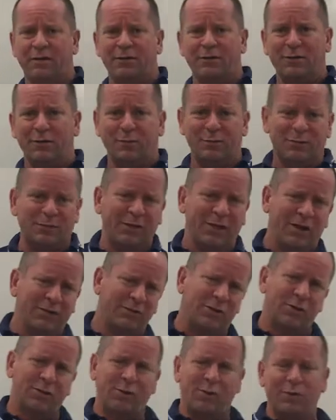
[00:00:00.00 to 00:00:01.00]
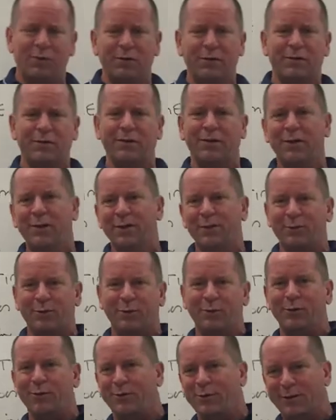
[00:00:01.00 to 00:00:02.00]
you know, we say it's a
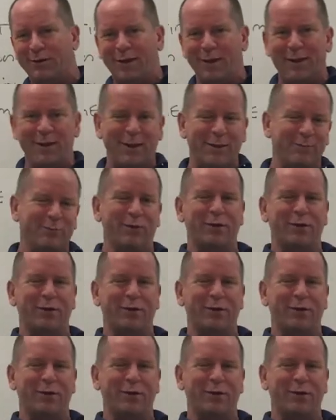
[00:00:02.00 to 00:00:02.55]
third of the game,